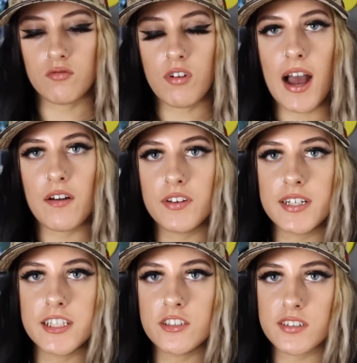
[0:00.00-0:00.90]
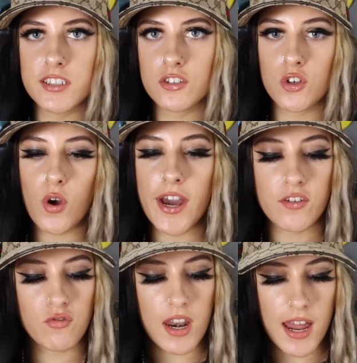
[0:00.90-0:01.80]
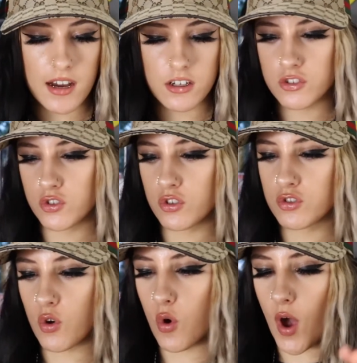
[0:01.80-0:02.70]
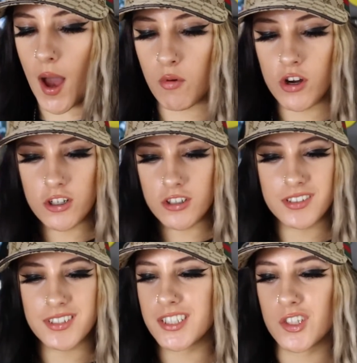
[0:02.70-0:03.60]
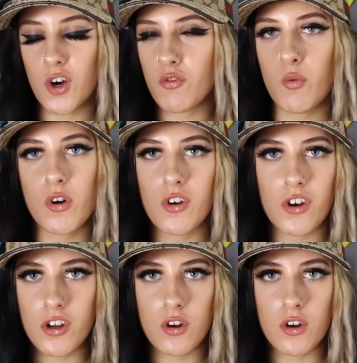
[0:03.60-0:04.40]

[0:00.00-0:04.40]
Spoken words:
Right, I think he just needs to go ahead and relax. So I'm gonna stick the other one on and